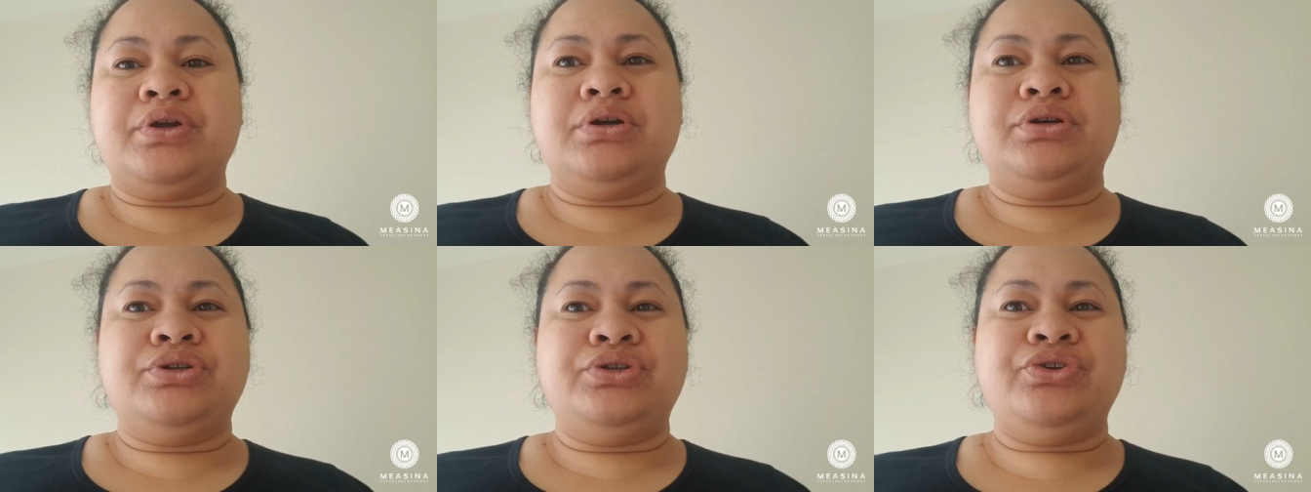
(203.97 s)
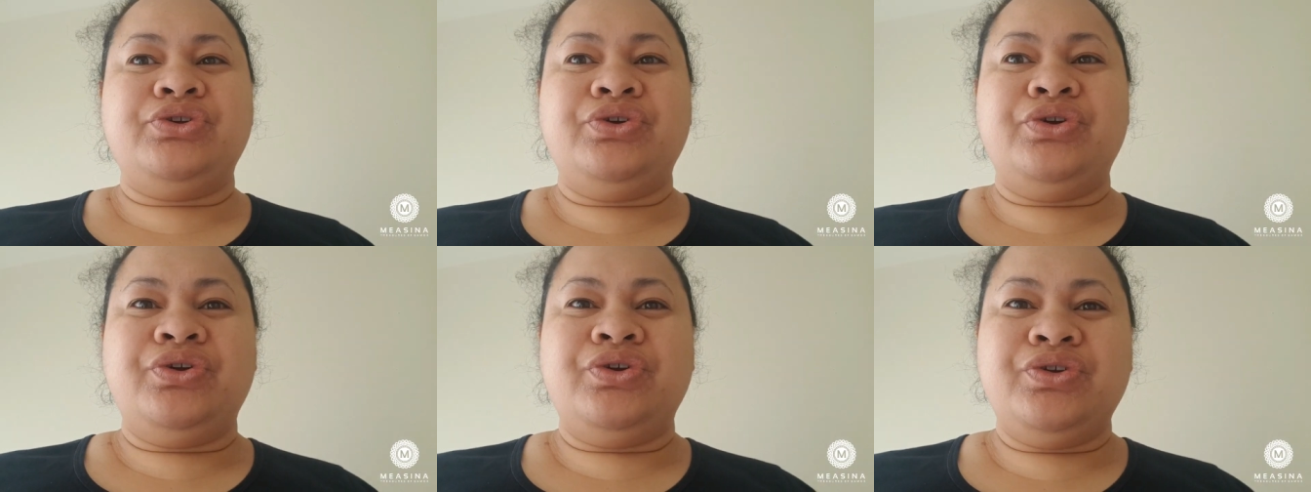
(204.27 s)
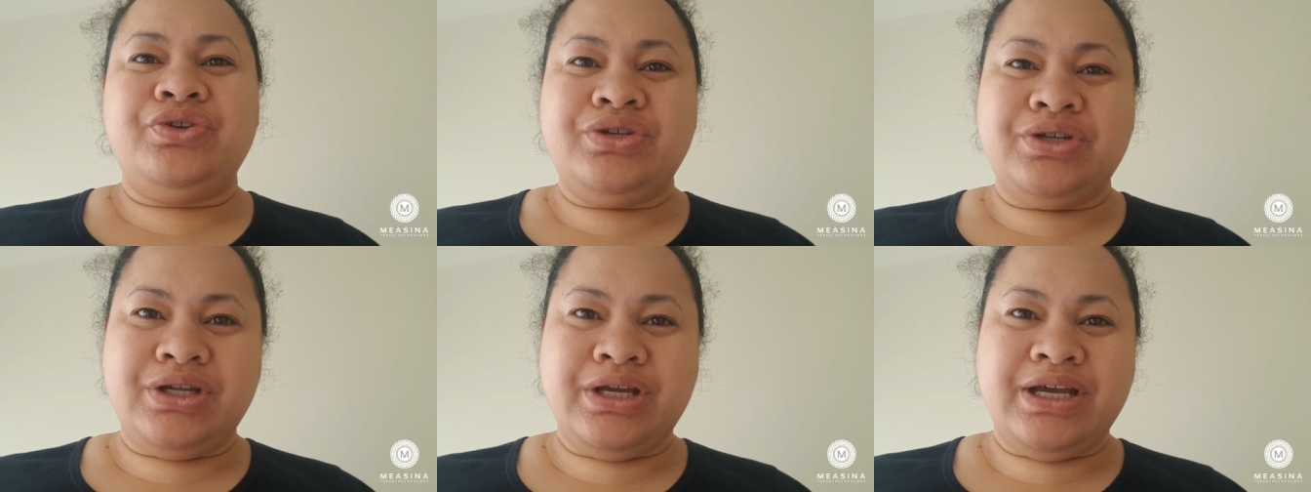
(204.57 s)
So
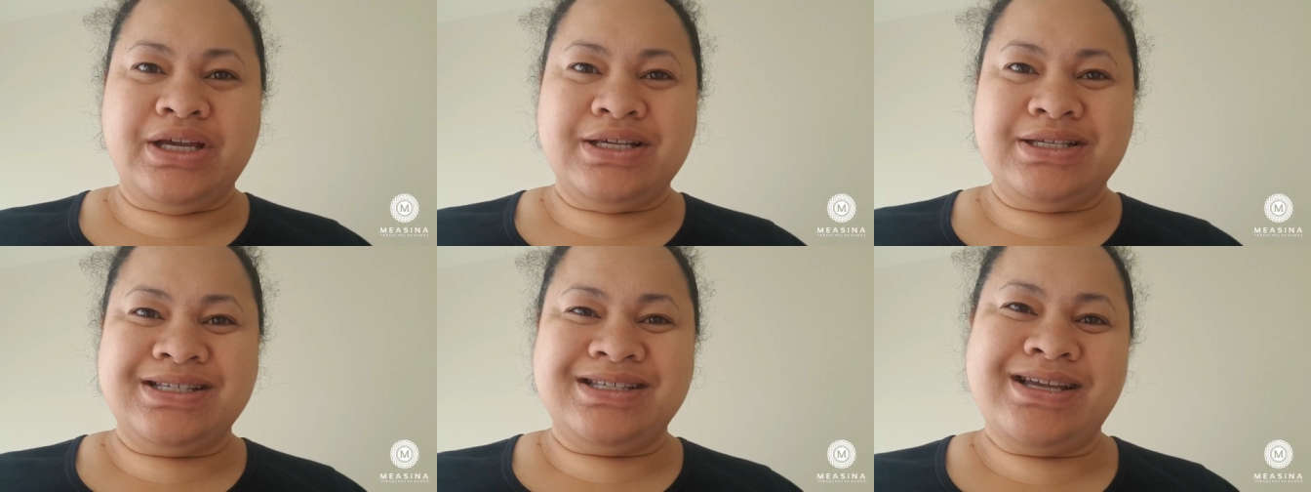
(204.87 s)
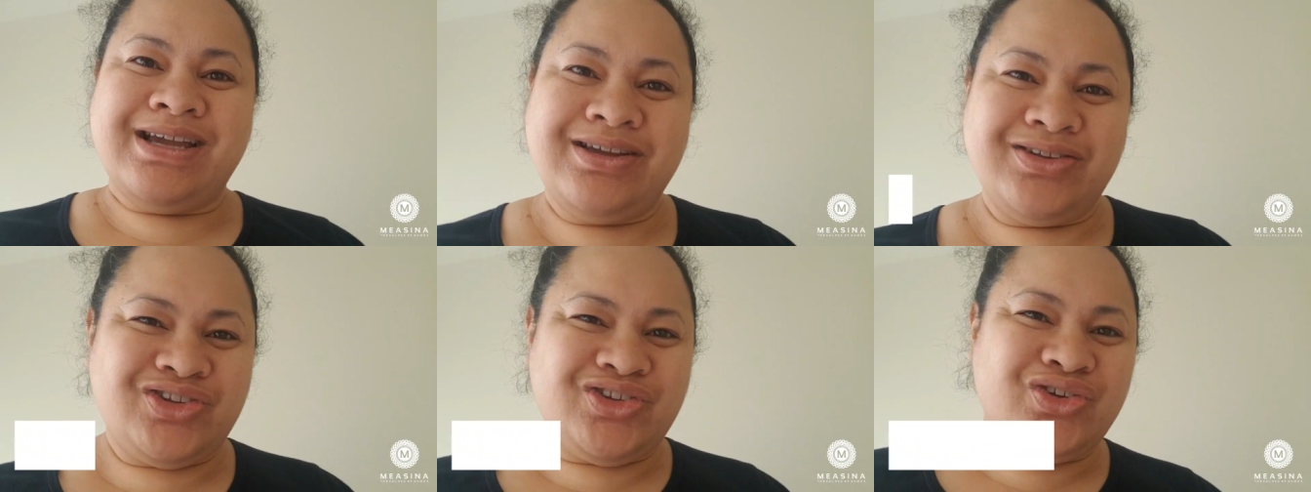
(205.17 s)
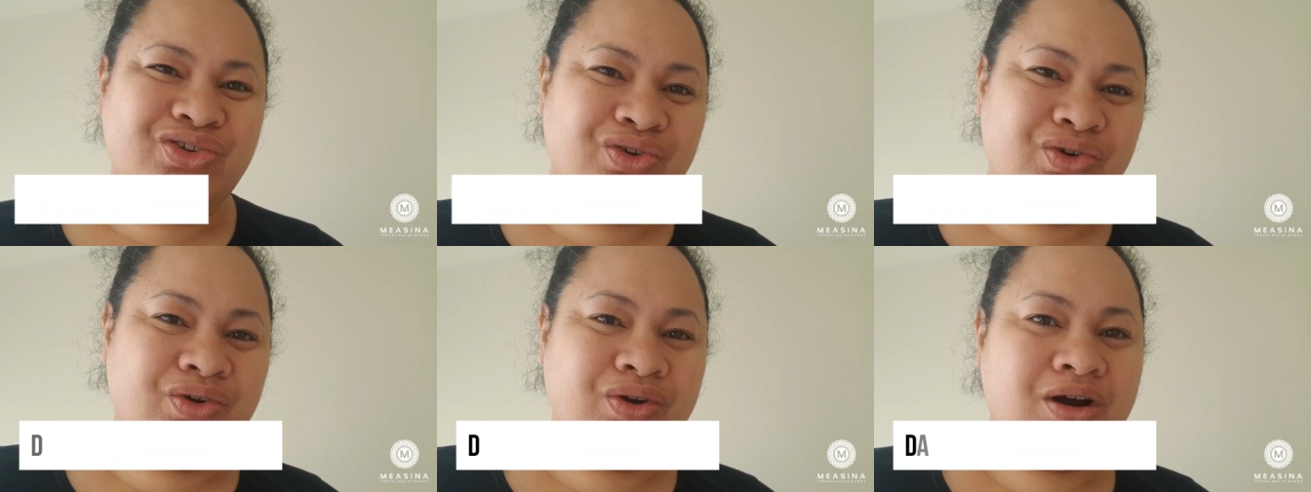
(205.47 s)
today is day
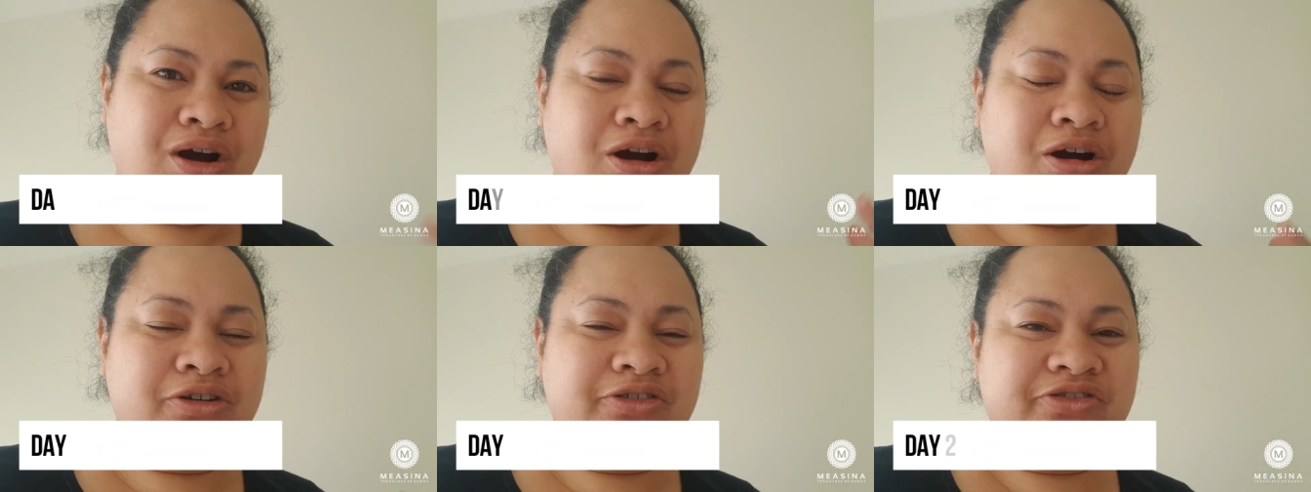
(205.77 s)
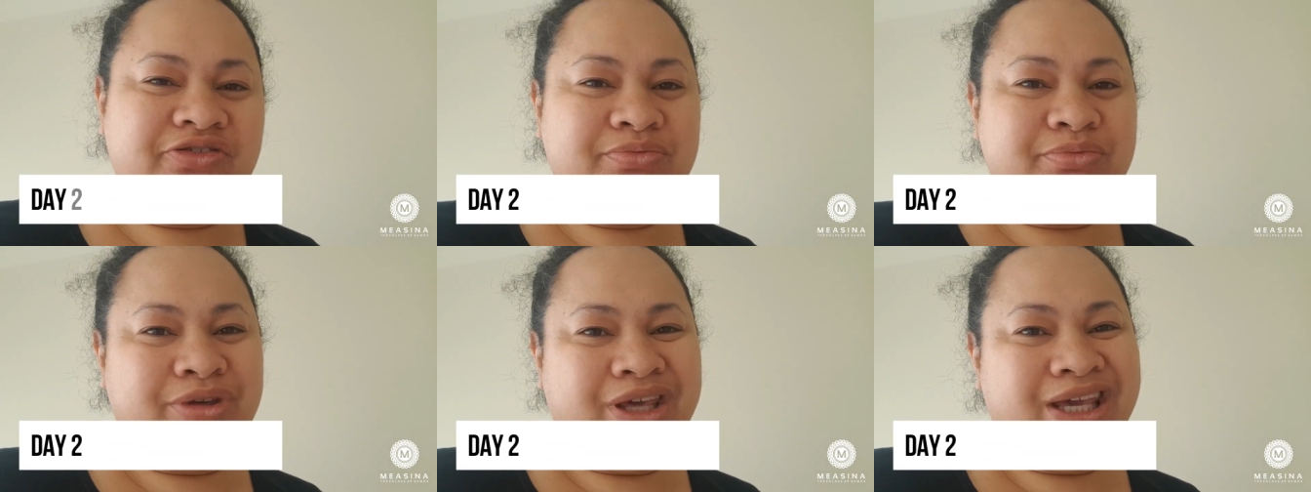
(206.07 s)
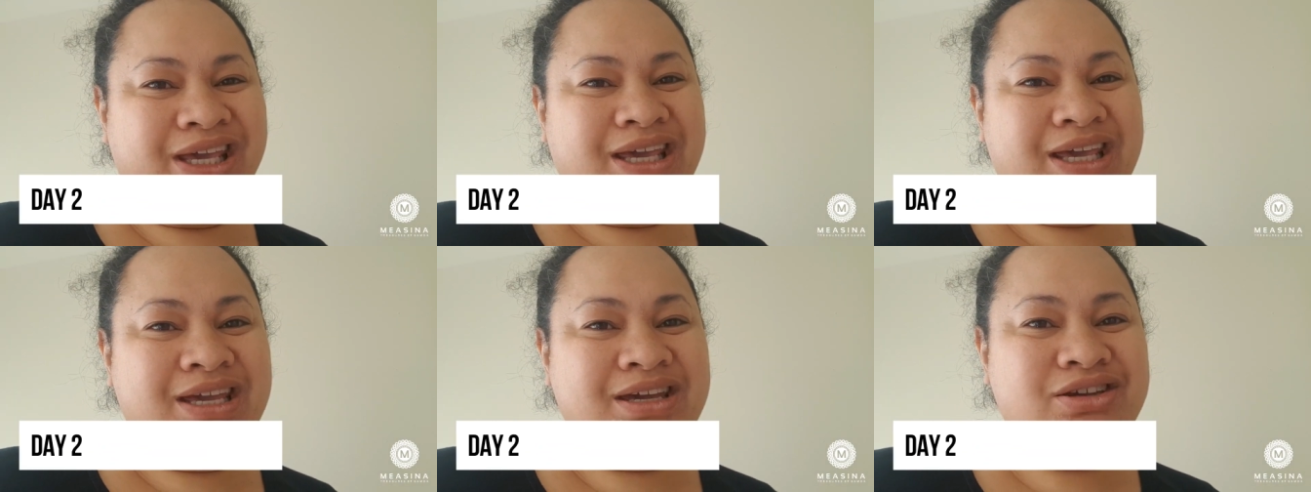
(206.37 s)
2 of
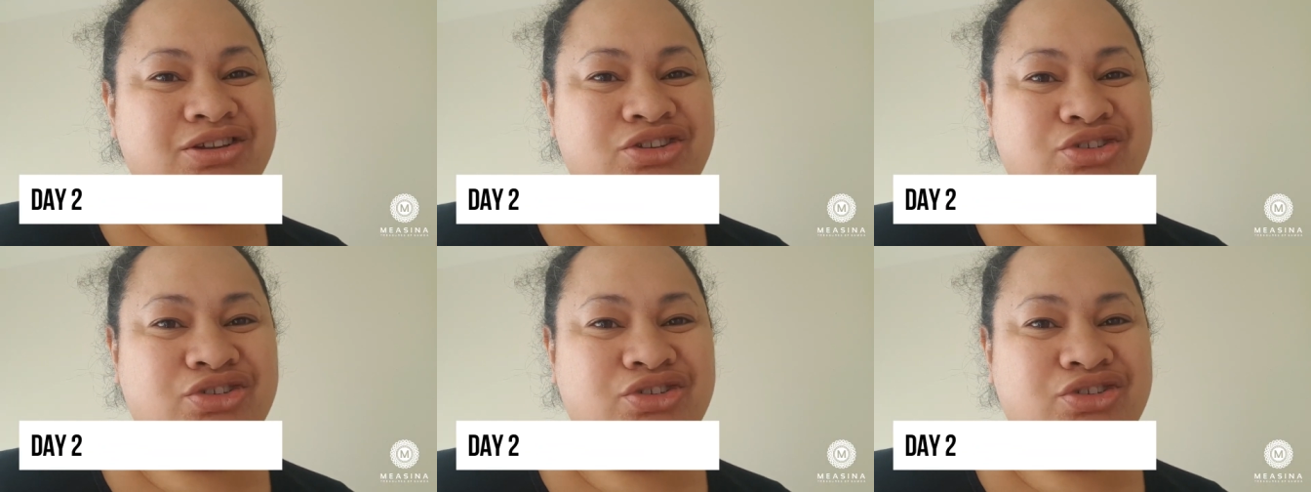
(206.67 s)
me